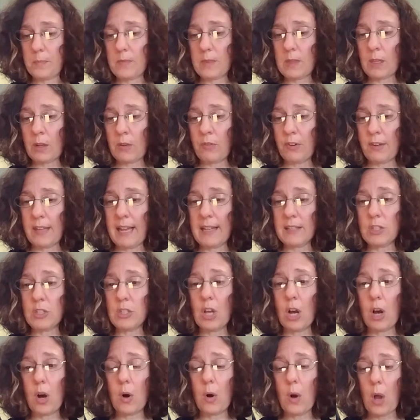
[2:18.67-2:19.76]
for that.
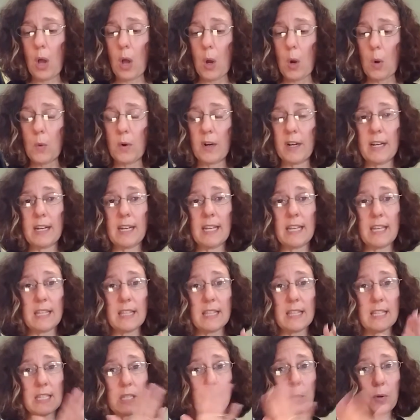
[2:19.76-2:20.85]
So we're going to get
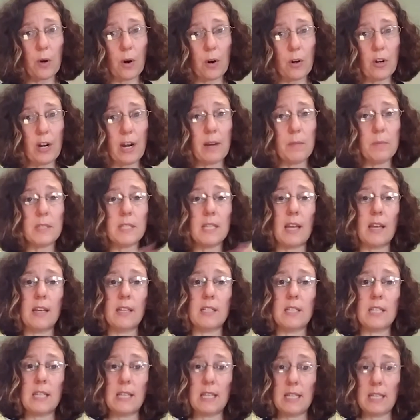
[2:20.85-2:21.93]
this program sent
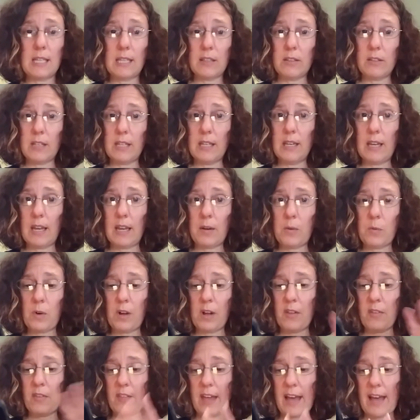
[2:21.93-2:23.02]
to the Healy, and
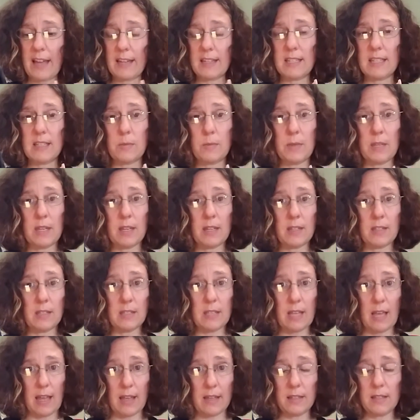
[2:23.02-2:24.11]
while that is being
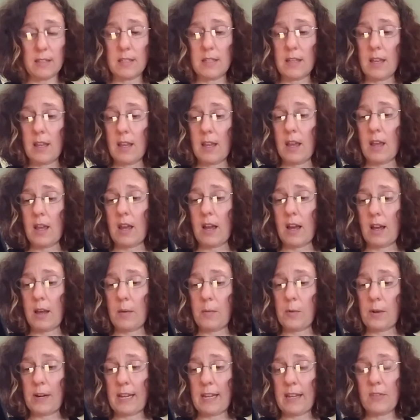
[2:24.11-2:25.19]
sent,
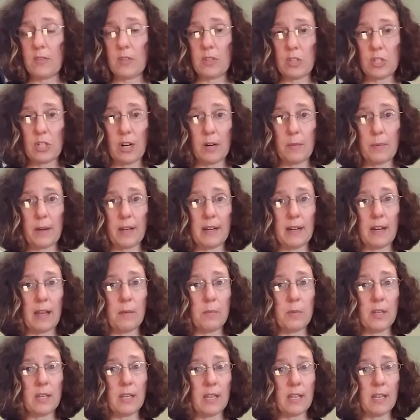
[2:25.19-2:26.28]
when I hit the start button, I'm
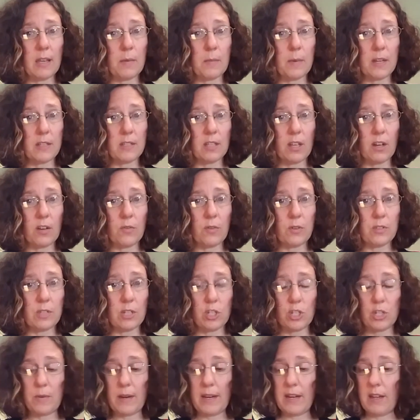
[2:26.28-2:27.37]
going to get myself
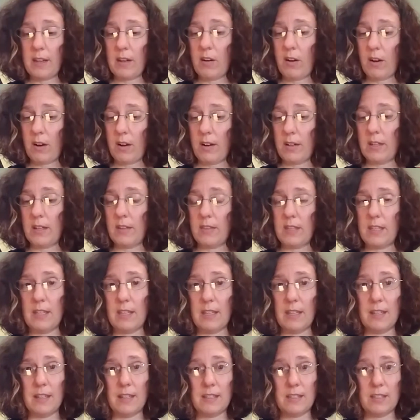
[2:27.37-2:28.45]
situated on
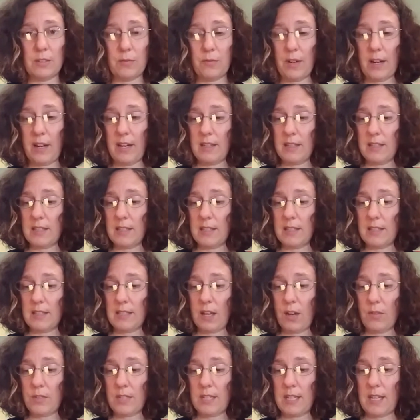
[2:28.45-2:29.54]
the device
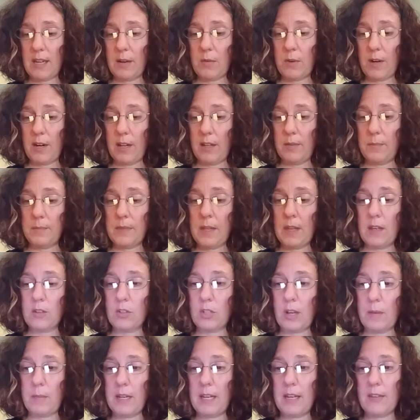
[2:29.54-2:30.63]
itself to get ready.
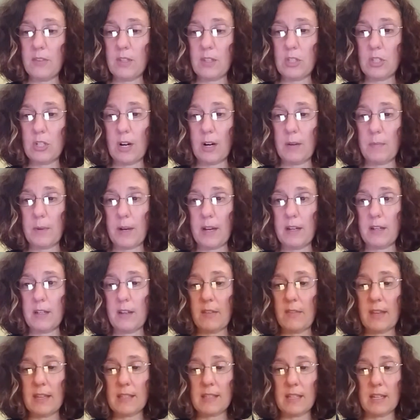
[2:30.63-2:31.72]
So I'm going to hit the start button,
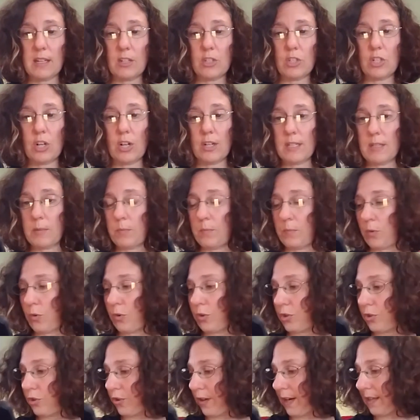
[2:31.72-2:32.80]
and that's going to start
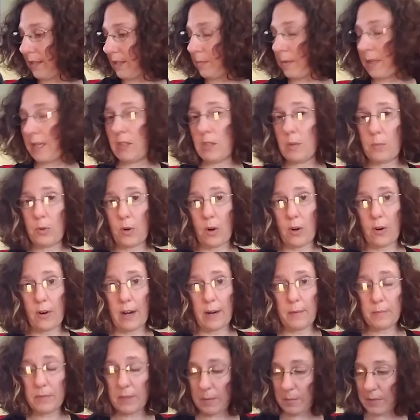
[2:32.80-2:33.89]
transmitting the
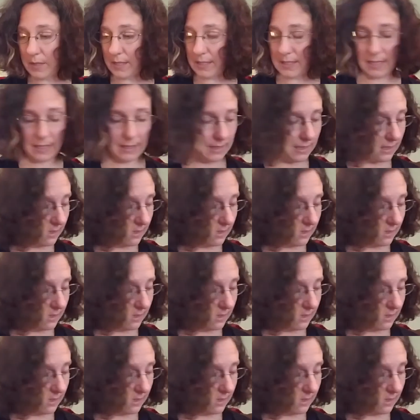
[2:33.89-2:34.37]
program. I'm going to set this